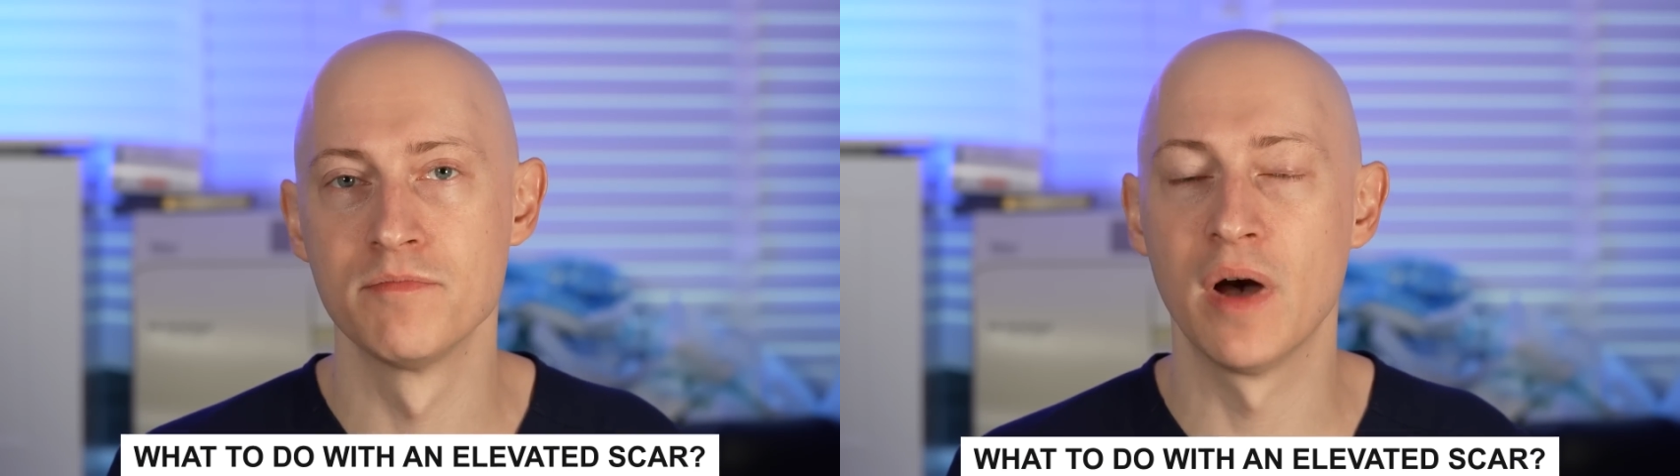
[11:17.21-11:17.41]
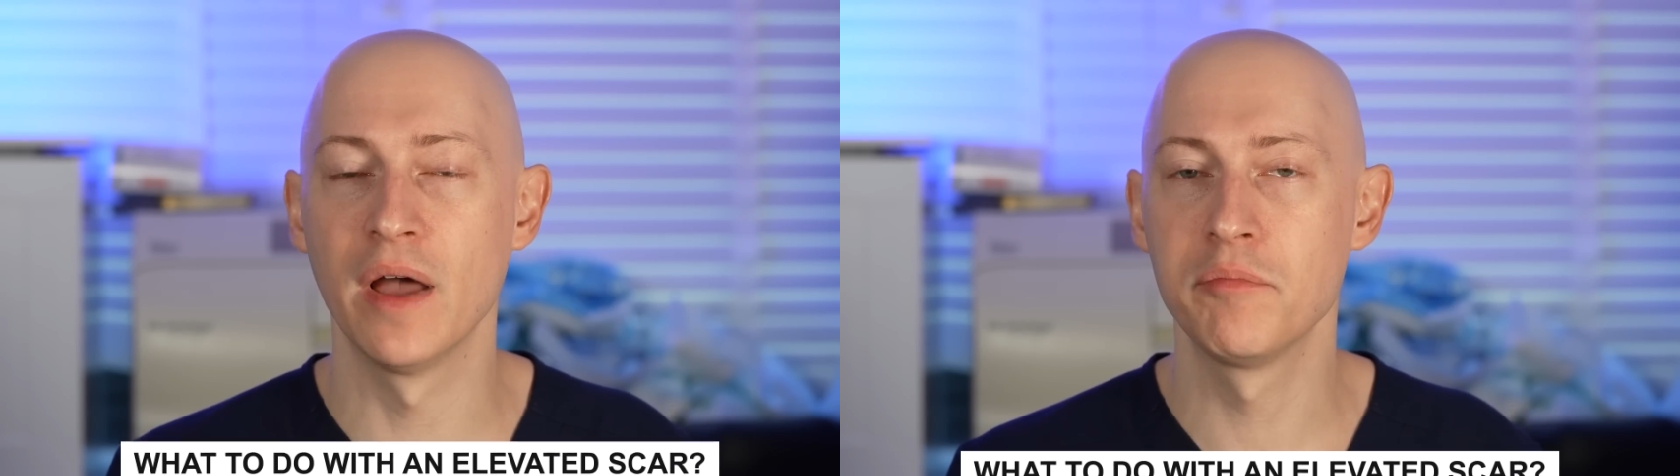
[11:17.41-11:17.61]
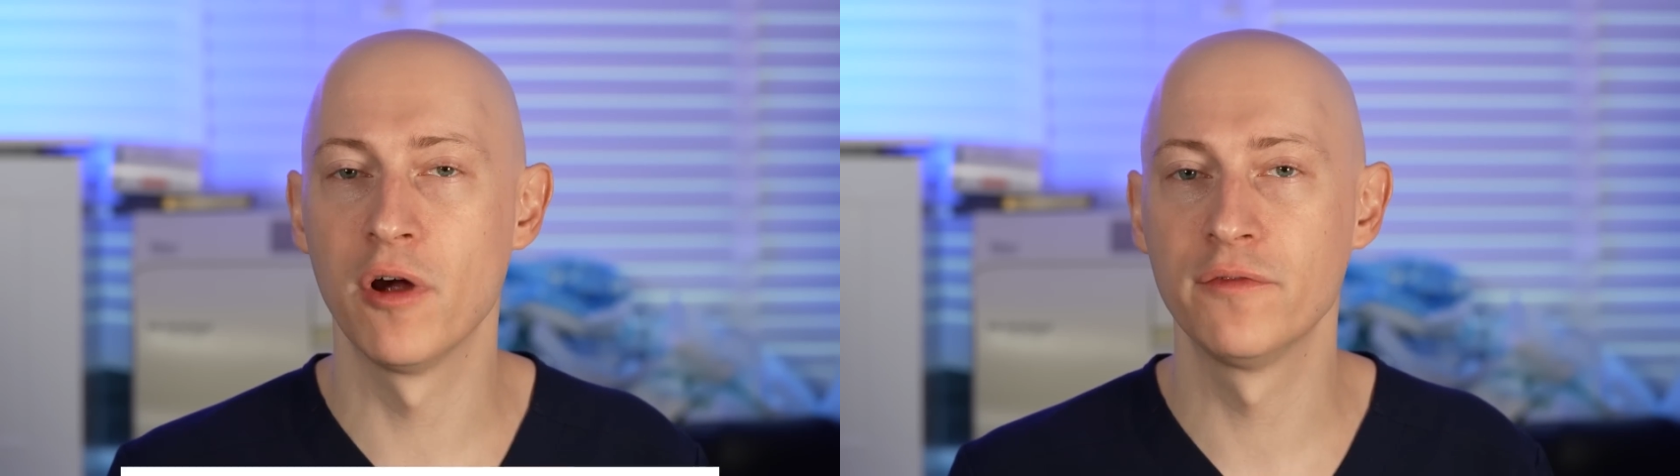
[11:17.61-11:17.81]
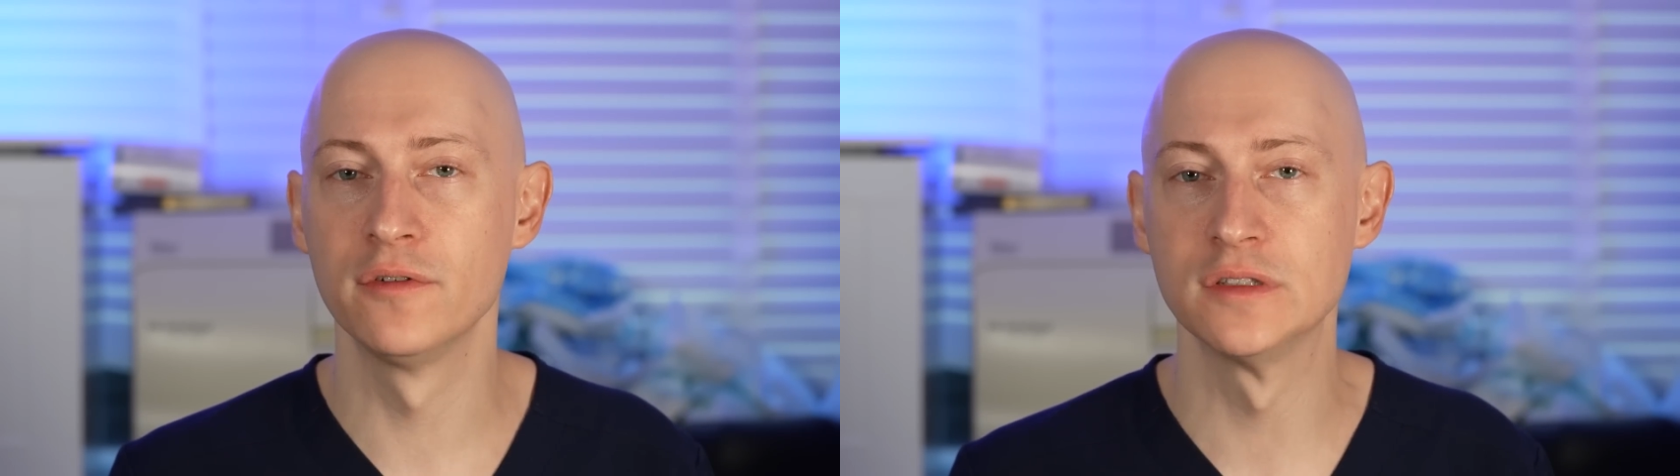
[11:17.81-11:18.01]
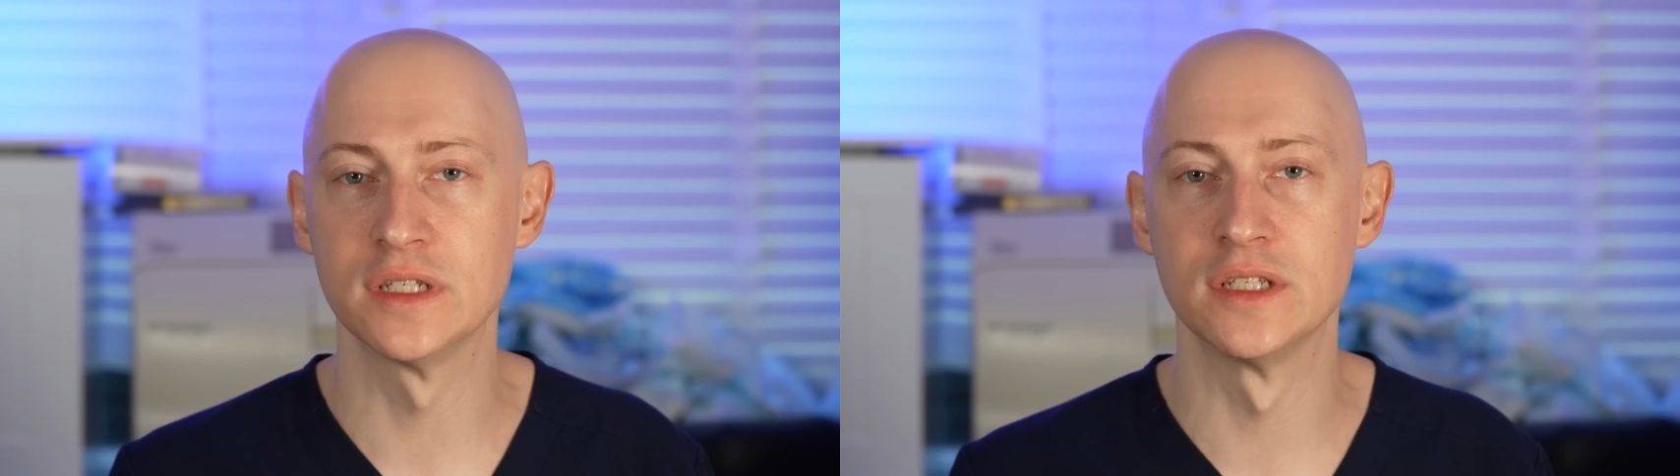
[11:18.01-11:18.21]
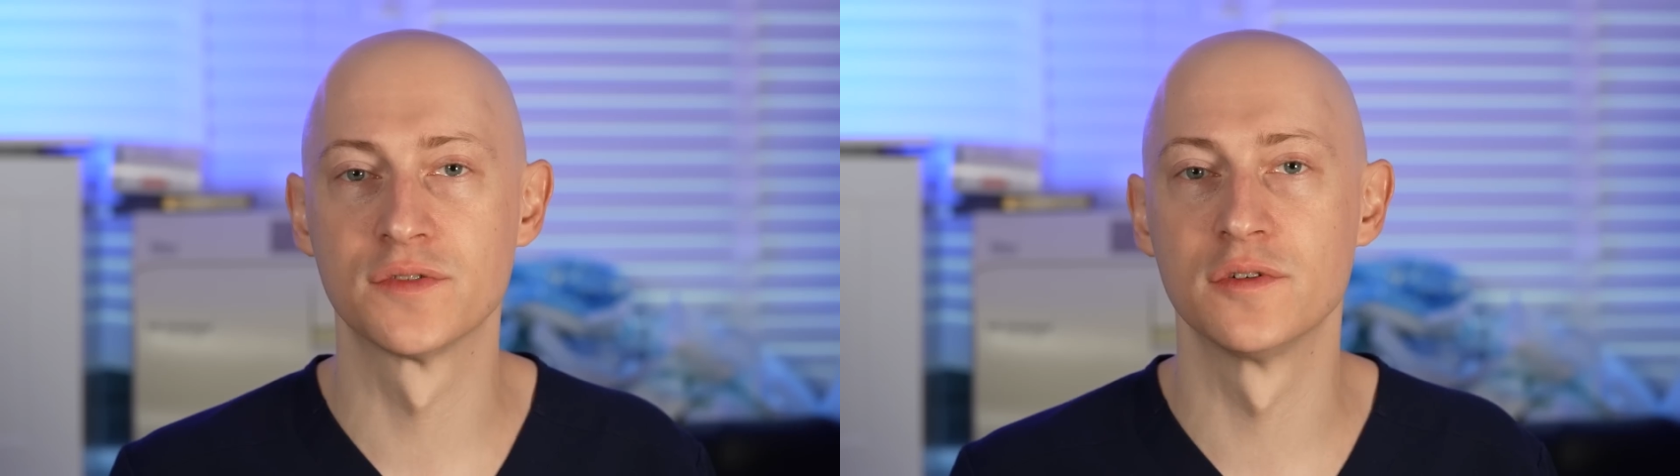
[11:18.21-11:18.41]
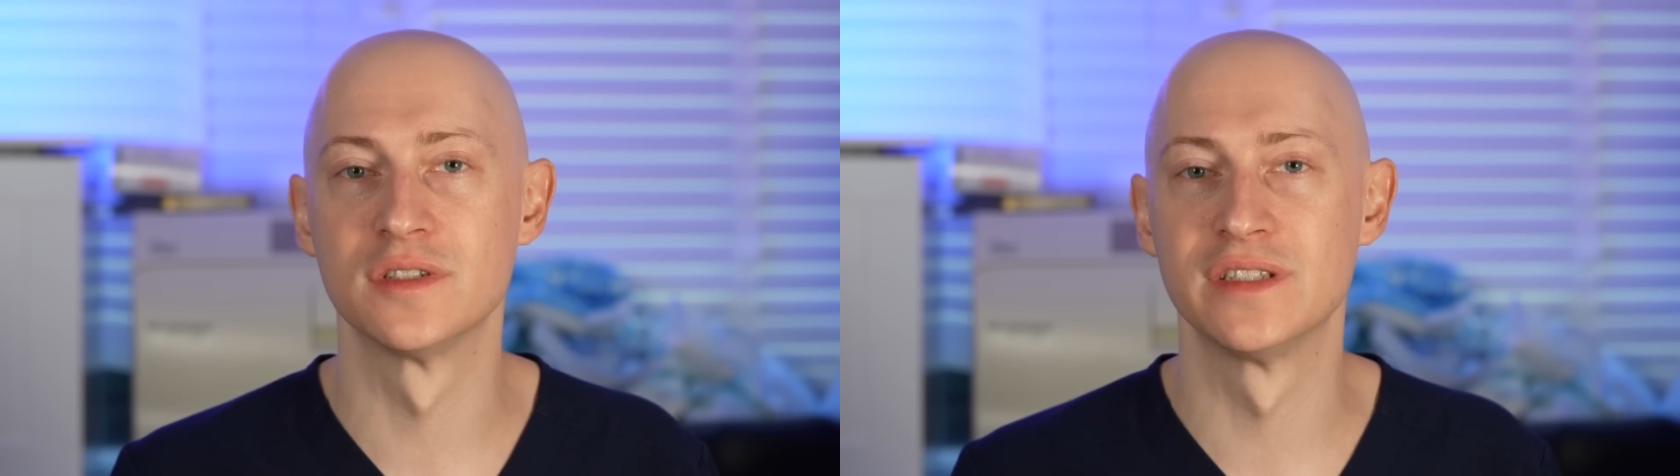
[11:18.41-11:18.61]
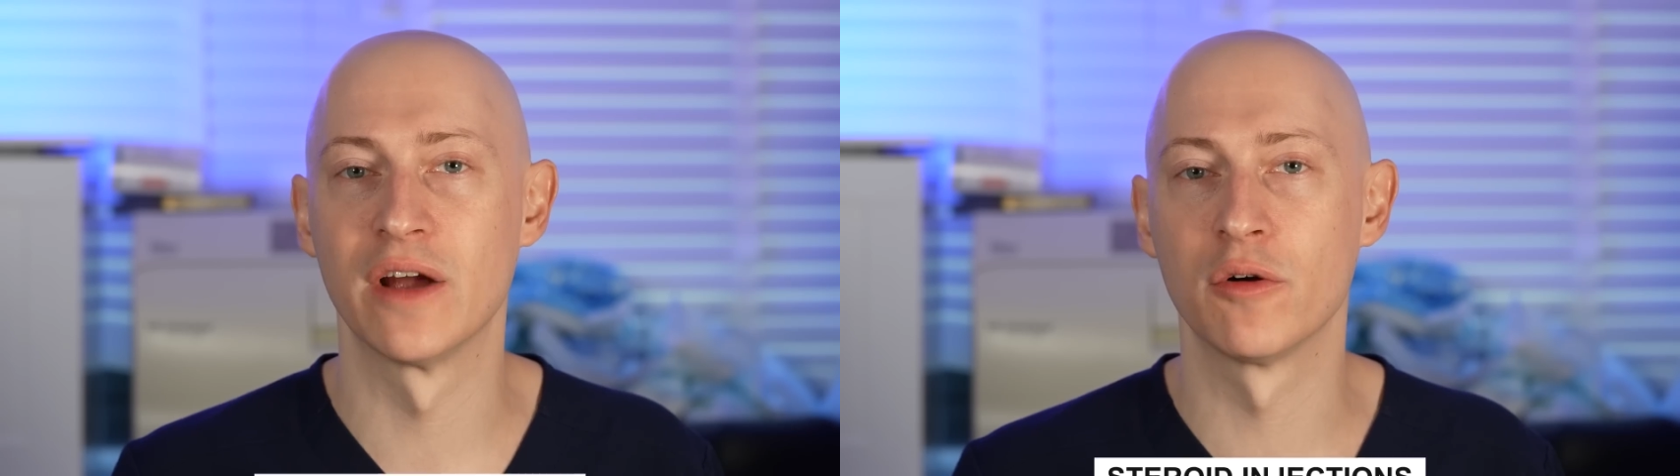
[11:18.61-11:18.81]
My preference is for
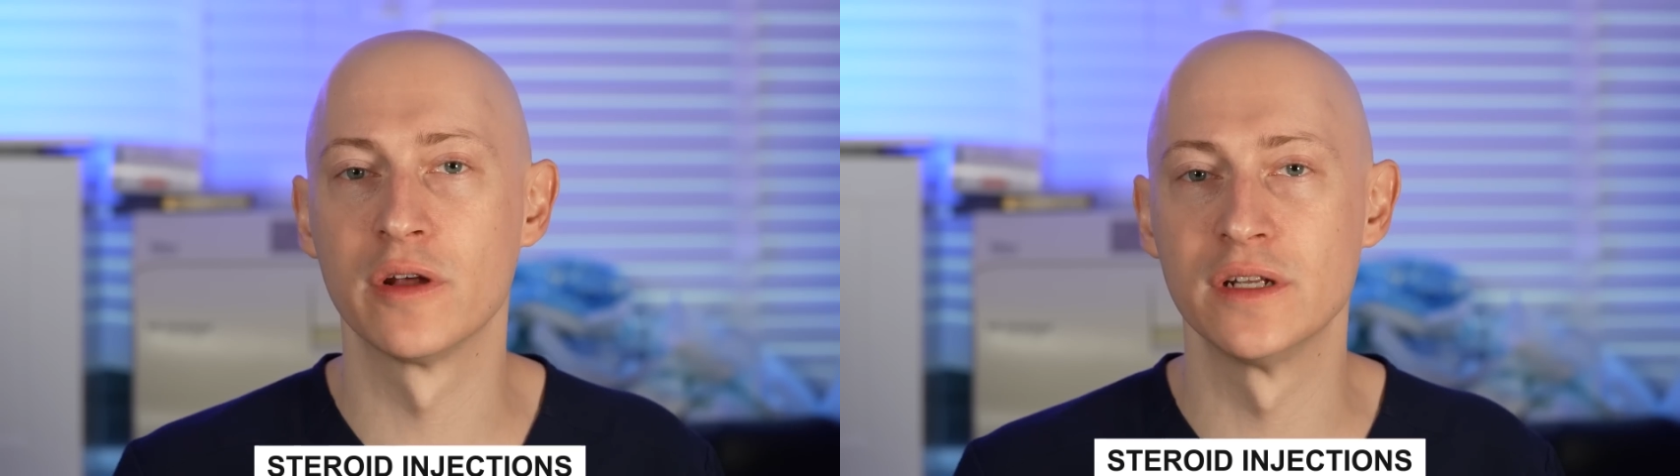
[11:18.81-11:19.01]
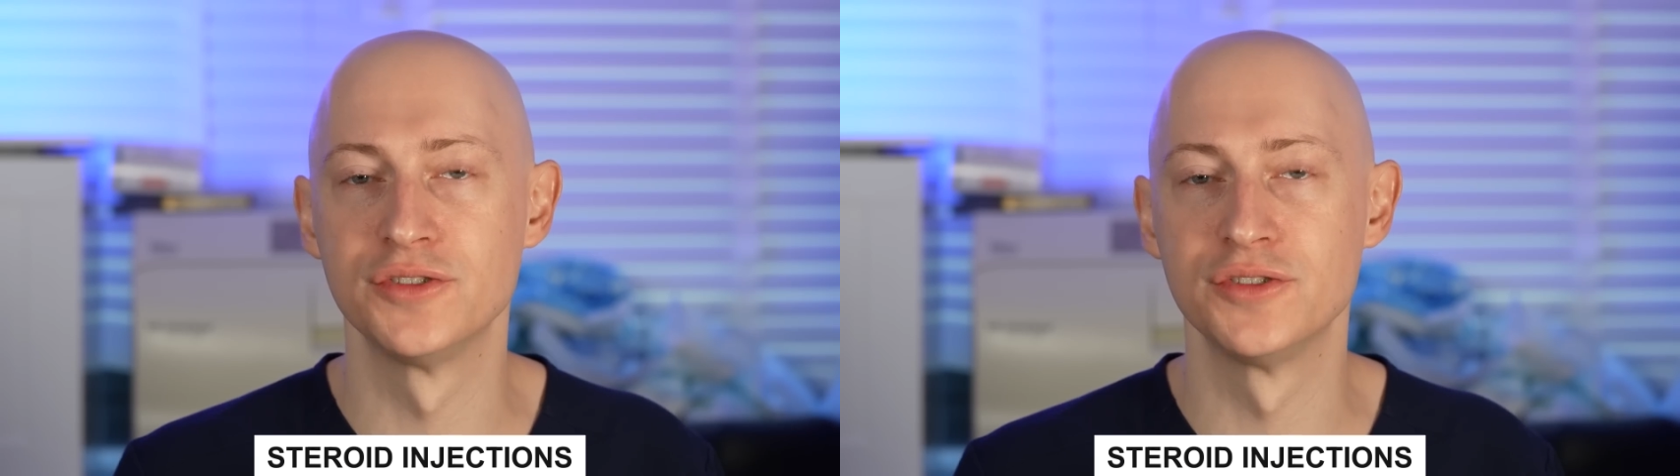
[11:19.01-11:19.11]
steroid